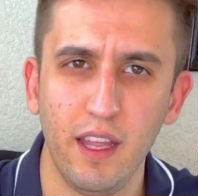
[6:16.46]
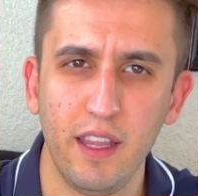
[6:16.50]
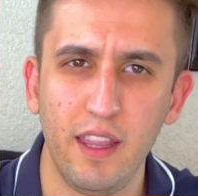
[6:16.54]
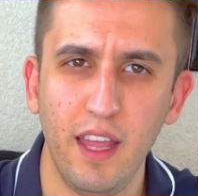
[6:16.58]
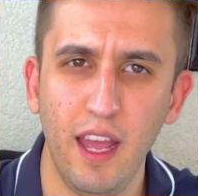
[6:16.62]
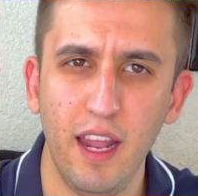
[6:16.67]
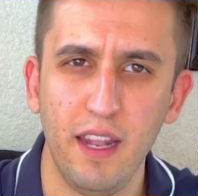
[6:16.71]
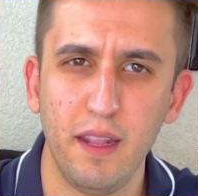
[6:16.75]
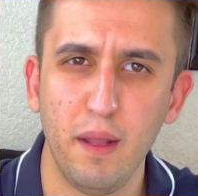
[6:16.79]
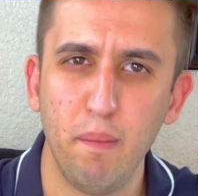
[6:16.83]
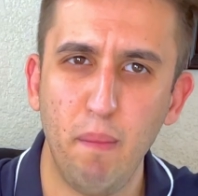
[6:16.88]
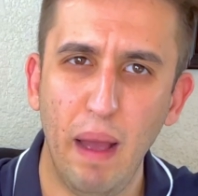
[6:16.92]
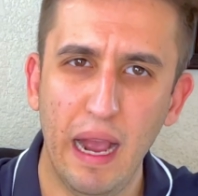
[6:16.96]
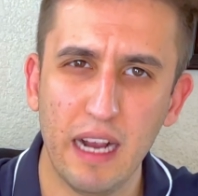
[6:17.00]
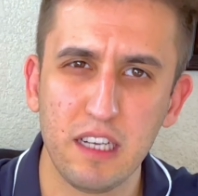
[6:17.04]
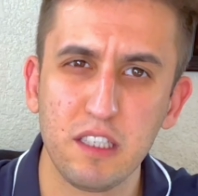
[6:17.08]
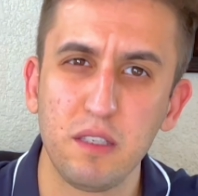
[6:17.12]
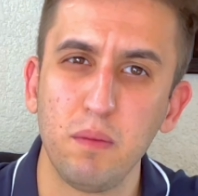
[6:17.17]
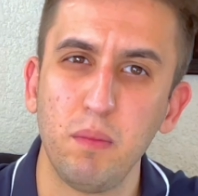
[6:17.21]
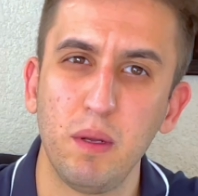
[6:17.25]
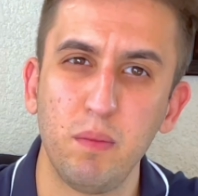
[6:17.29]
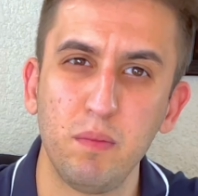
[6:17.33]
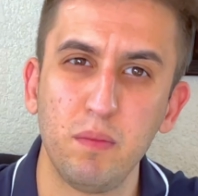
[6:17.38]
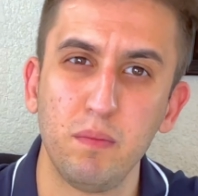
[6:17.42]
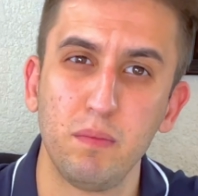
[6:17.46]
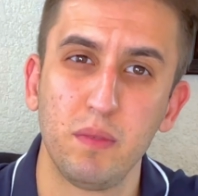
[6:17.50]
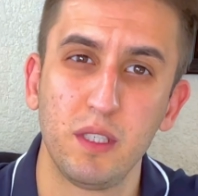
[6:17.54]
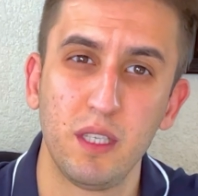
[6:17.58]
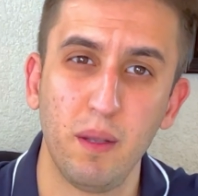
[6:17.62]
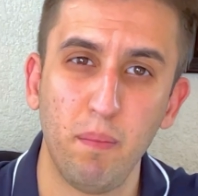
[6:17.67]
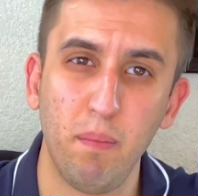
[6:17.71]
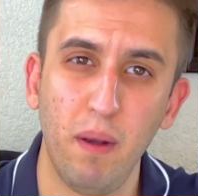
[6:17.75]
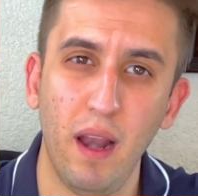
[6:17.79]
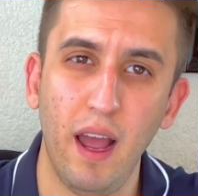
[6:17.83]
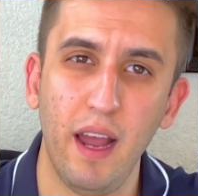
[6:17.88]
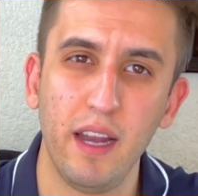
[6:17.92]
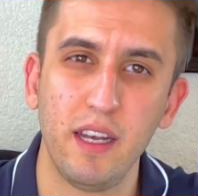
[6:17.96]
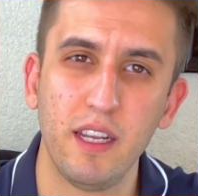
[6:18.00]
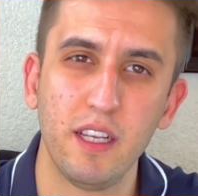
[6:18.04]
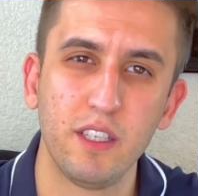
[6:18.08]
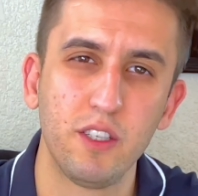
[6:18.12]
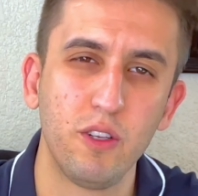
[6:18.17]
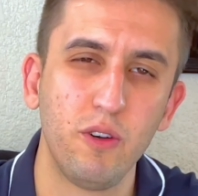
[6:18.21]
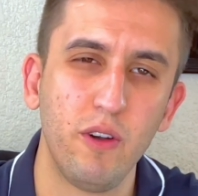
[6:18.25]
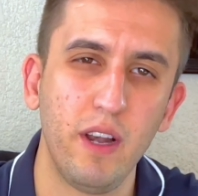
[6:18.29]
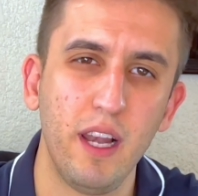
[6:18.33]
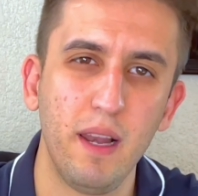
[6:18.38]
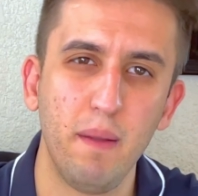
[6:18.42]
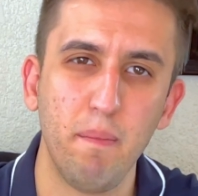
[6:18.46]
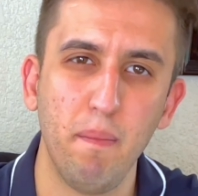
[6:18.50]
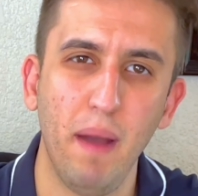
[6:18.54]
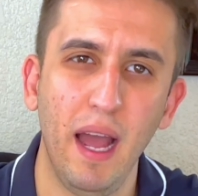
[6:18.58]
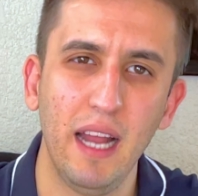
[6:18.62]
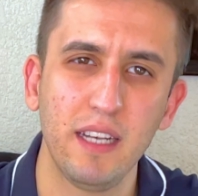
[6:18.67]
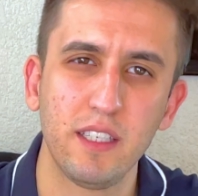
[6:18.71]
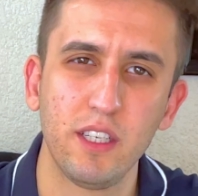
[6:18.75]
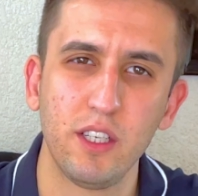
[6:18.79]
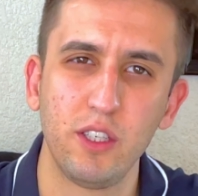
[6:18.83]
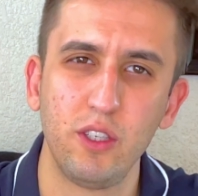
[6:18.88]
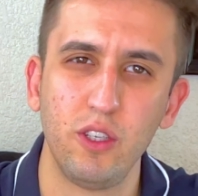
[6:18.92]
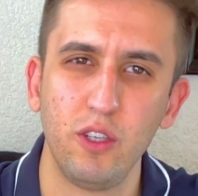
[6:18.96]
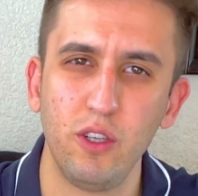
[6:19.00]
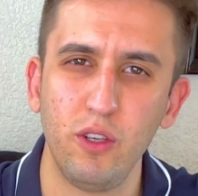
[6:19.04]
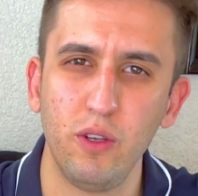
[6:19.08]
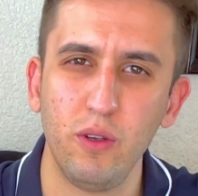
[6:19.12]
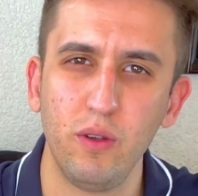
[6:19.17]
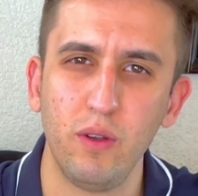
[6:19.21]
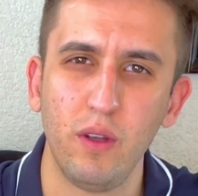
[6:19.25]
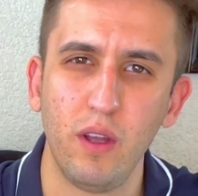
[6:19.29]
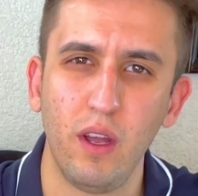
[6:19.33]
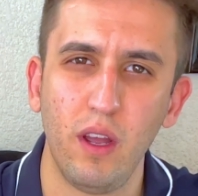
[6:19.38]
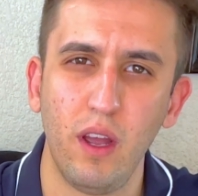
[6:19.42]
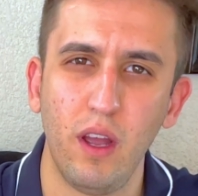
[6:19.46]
then the maximum supply doesn't really matter to you